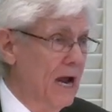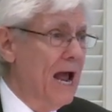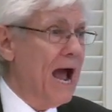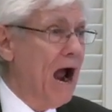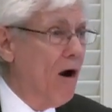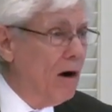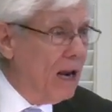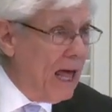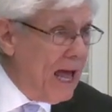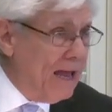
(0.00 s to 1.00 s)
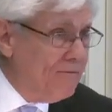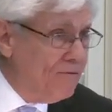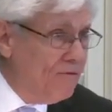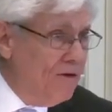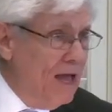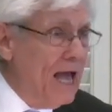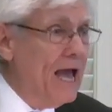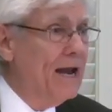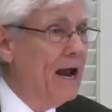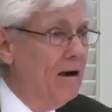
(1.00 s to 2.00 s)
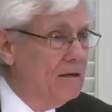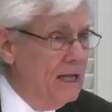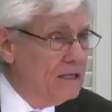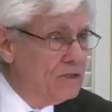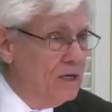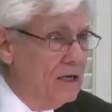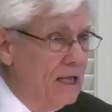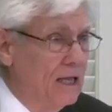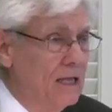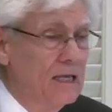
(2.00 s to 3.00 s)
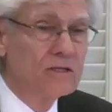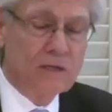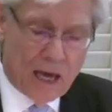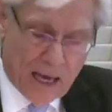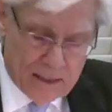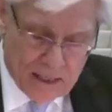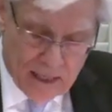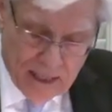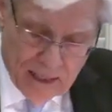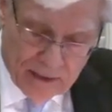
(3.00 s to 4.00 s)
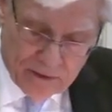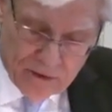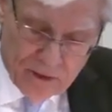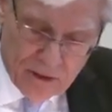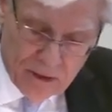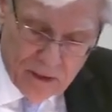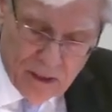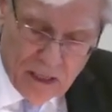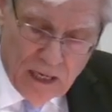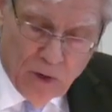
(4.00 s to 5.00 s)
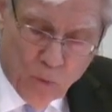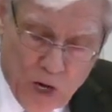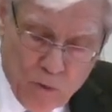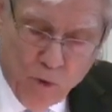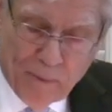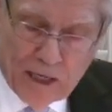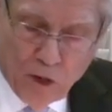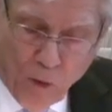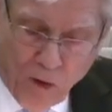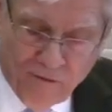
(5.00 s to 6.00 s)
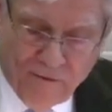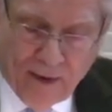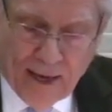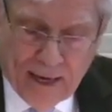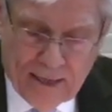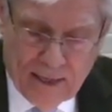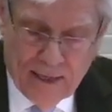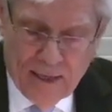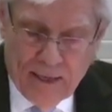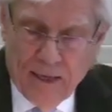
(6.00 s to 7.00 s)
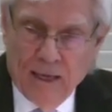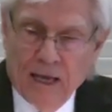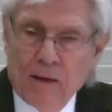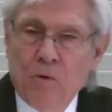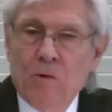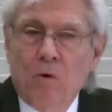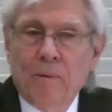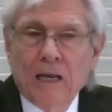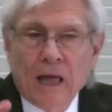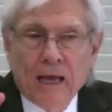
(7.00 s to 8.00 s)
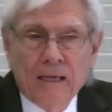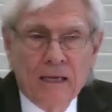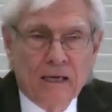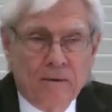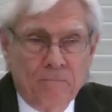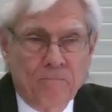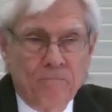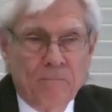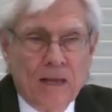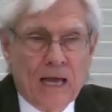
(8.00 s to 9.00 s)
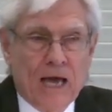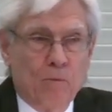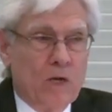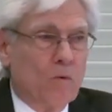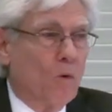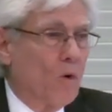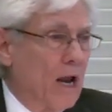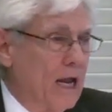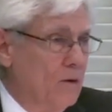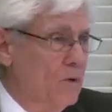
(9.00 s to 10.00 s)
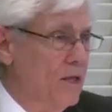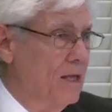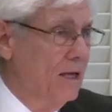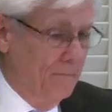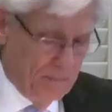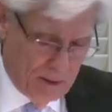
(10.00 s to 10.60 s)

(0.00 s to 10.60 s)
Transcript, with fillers: Our life and our destiny is tied to his we will be glorified and we will be like him and we will reign with him.